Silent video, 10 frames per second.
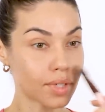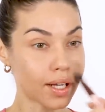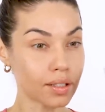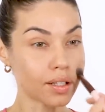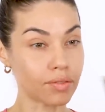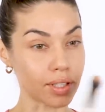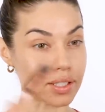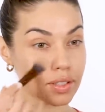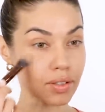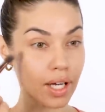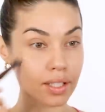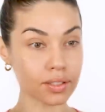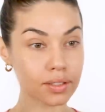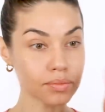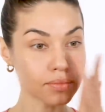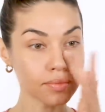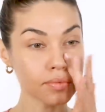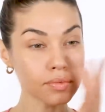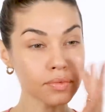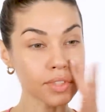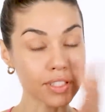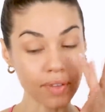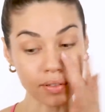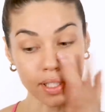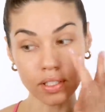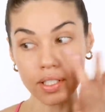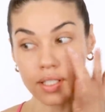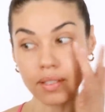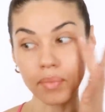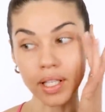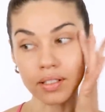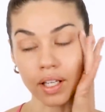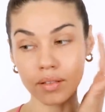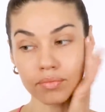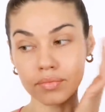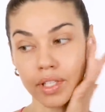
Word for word: I love this, you guys. This foundation is amazing.